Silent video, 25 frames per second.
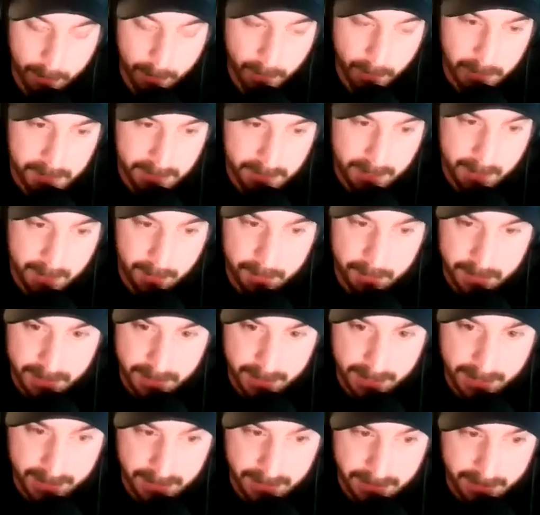teams
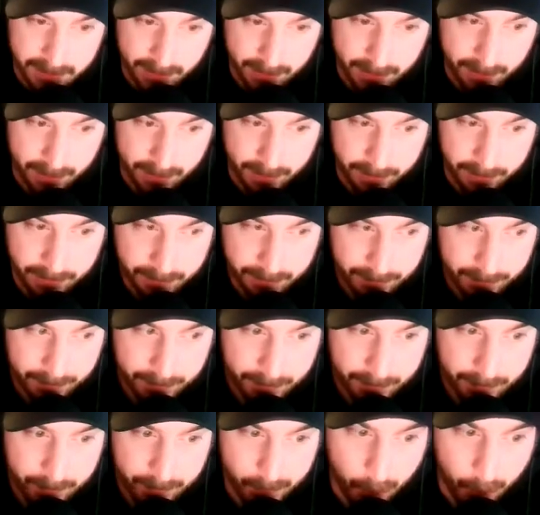that
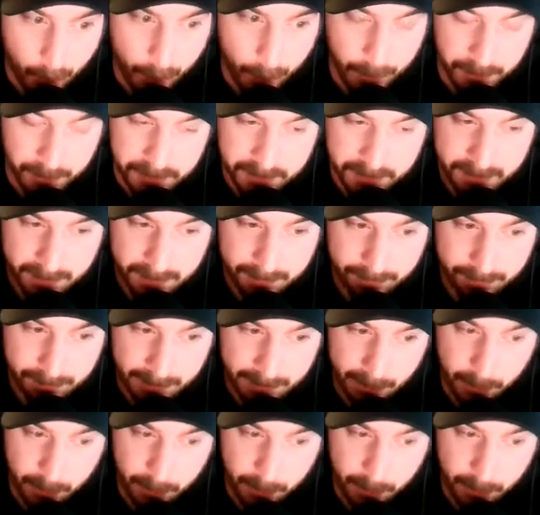aren't, you know,